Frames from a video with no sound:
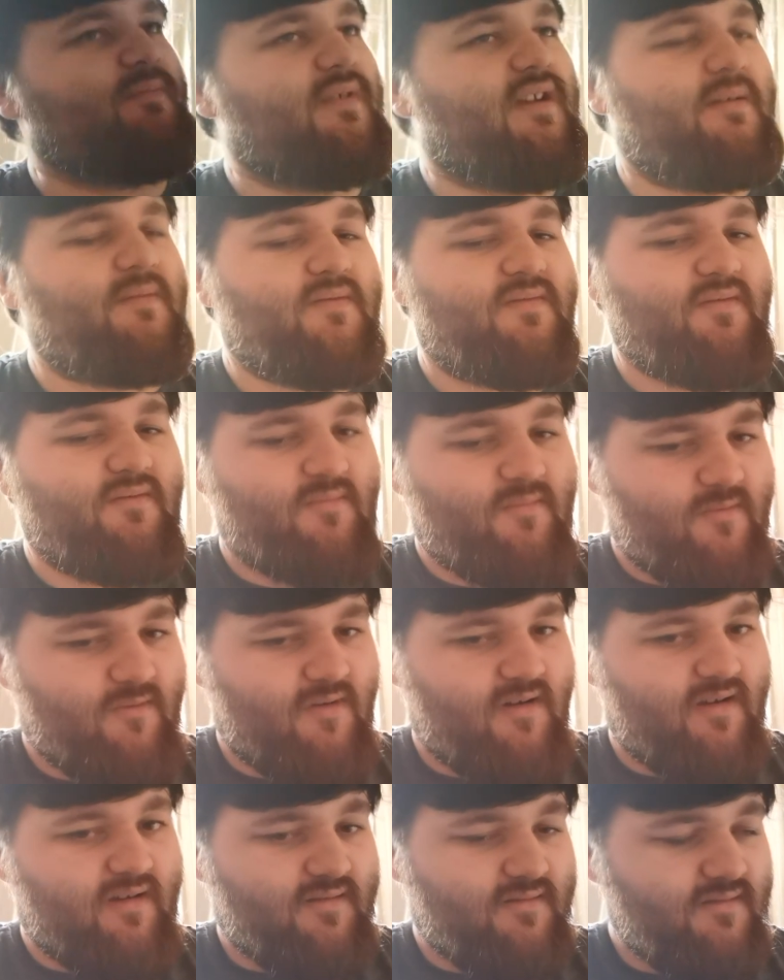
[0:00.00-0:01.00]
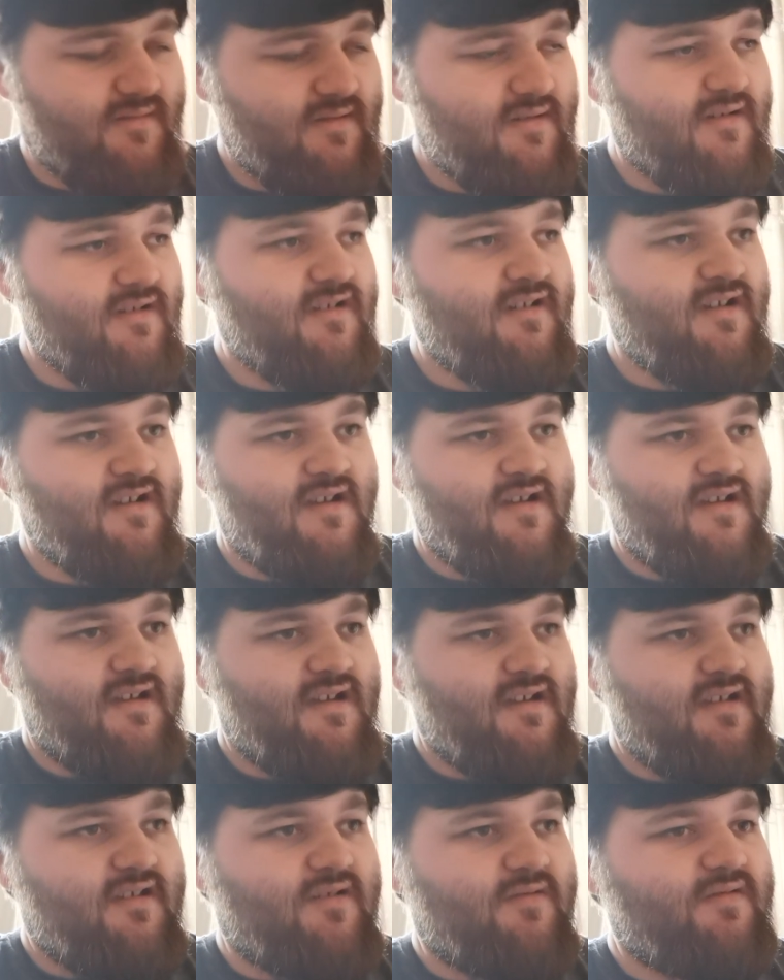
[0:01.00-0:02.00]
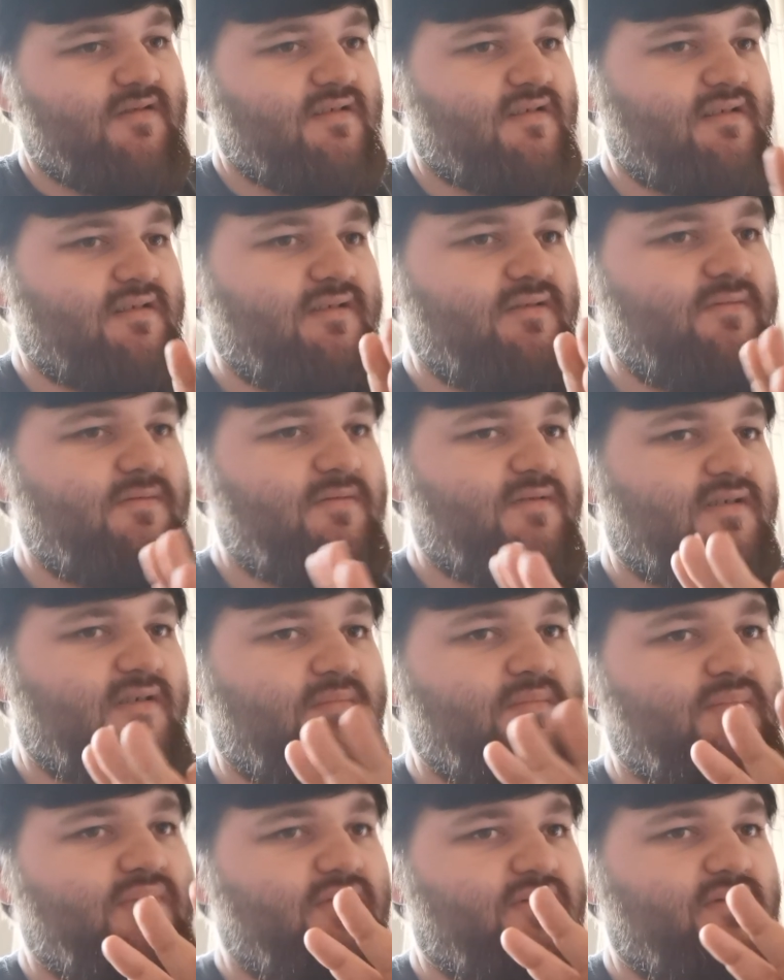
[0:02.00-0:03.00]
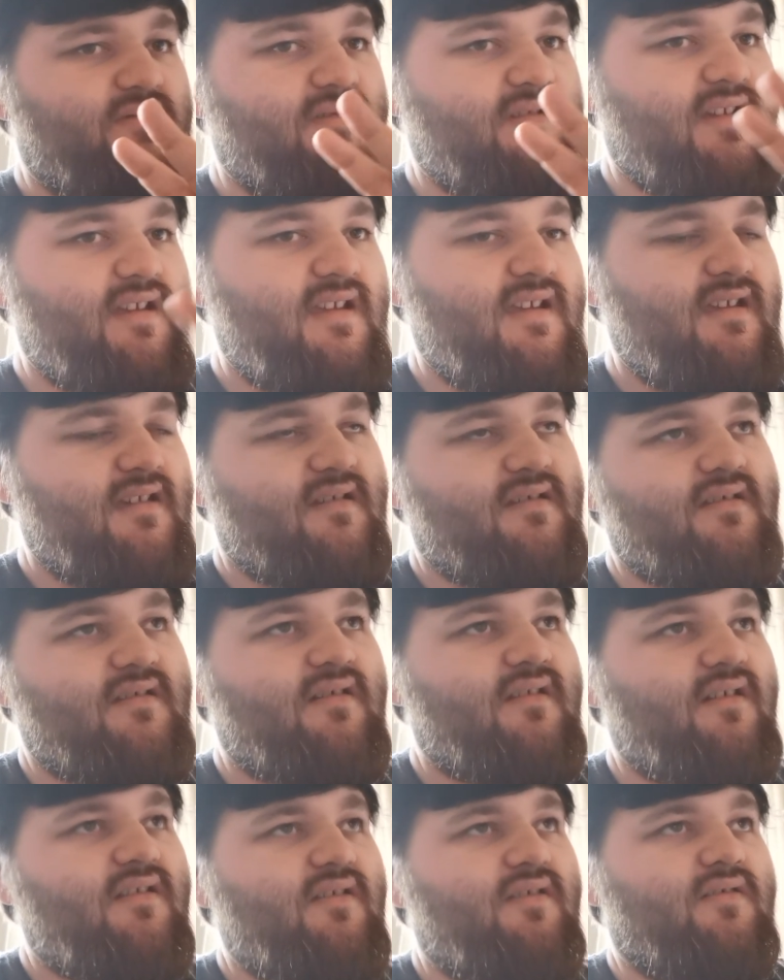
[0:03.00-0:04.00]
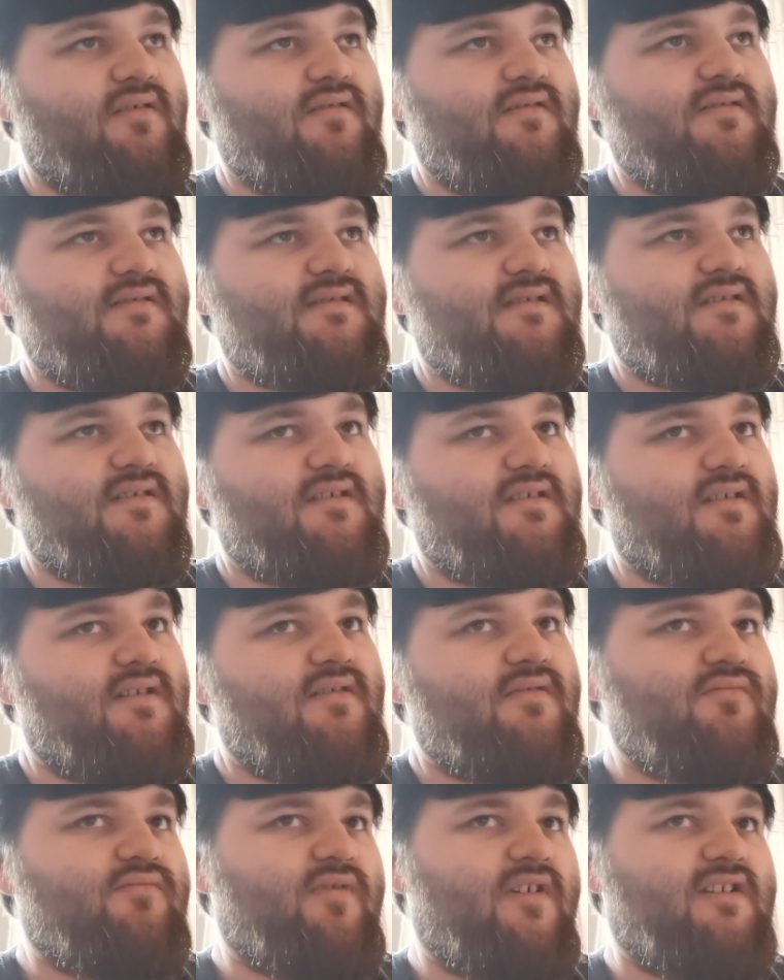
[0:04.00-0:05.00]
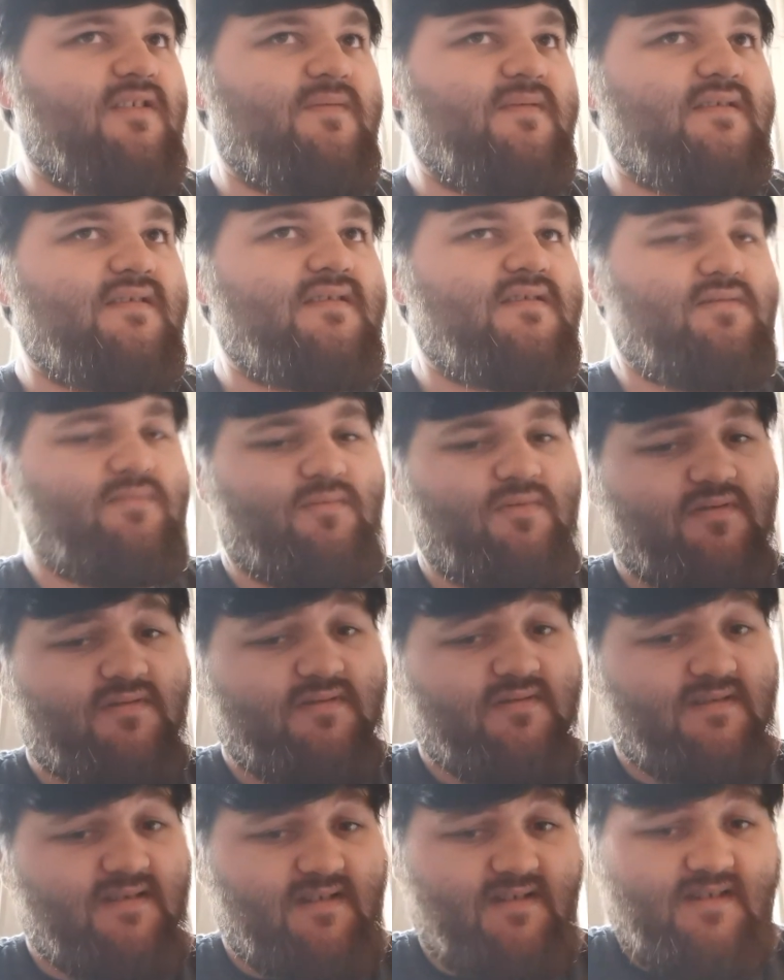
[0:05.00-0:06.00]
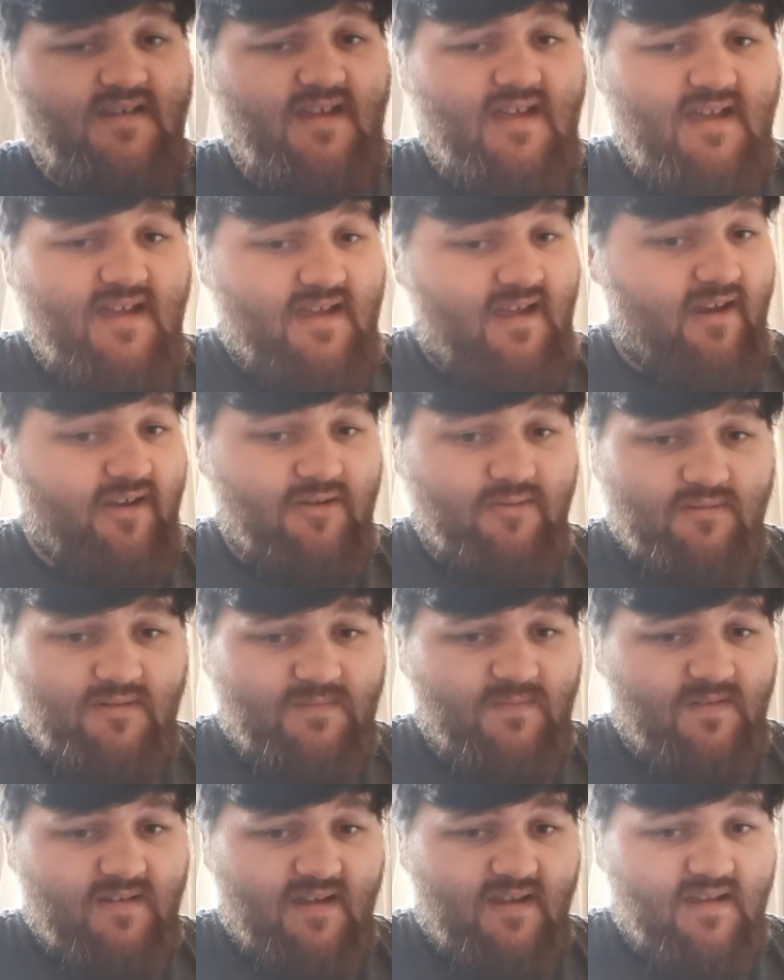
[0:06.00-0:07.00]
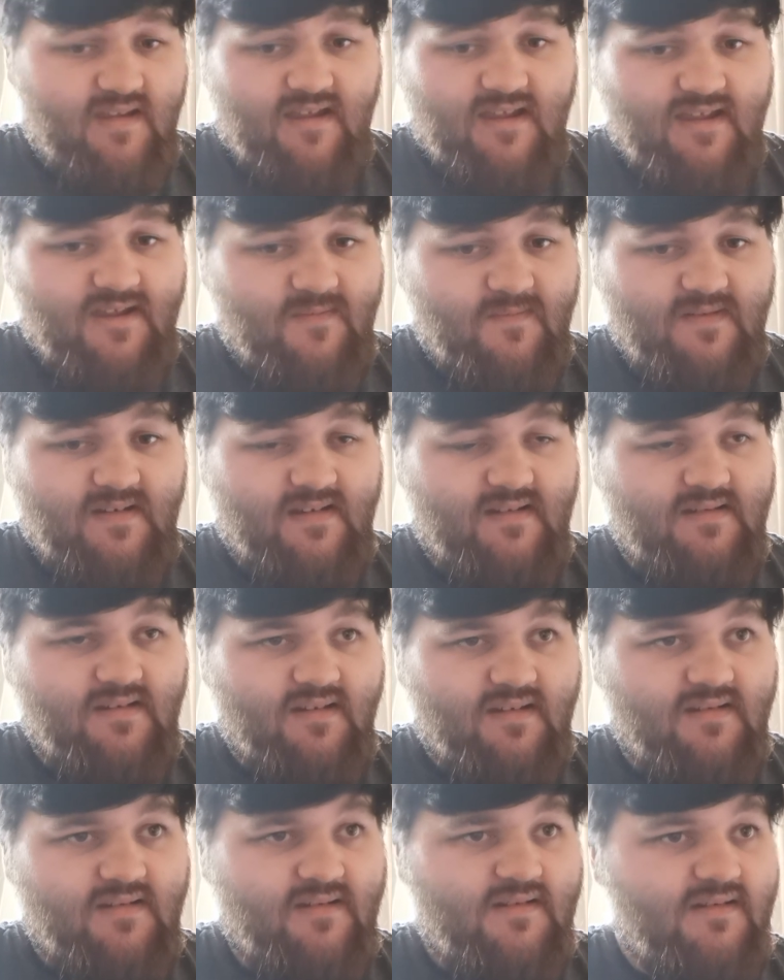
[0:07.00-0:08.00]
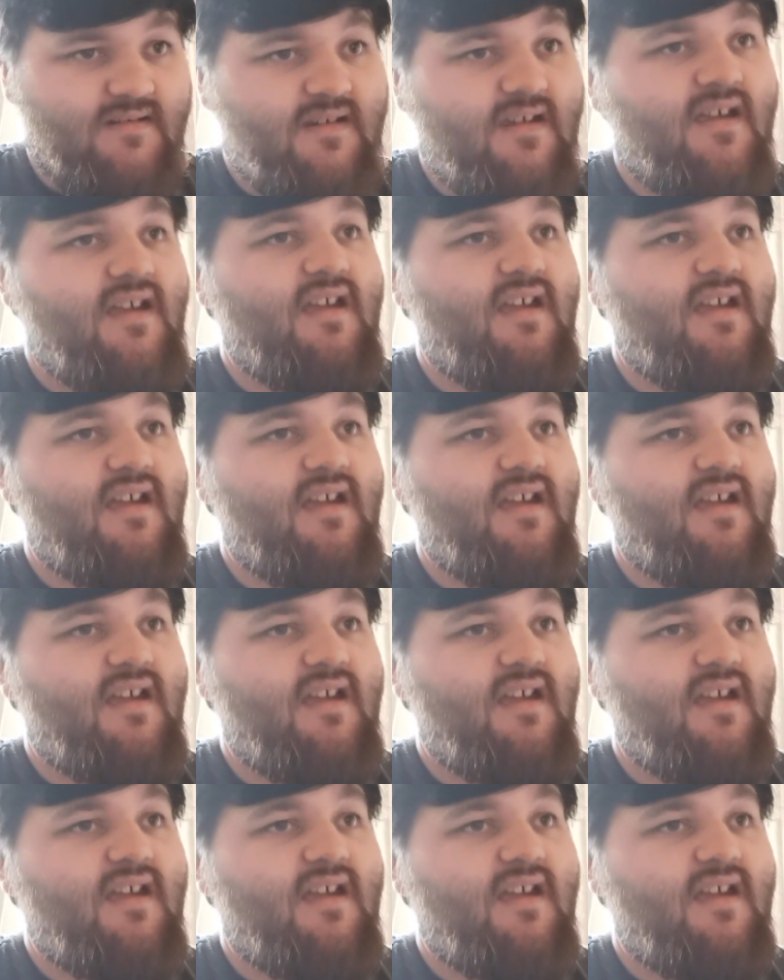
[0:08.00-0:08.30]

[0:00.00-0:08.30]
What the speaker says: games for a while, you just lose complete and utter relevance towards it, and you just forget it even existed,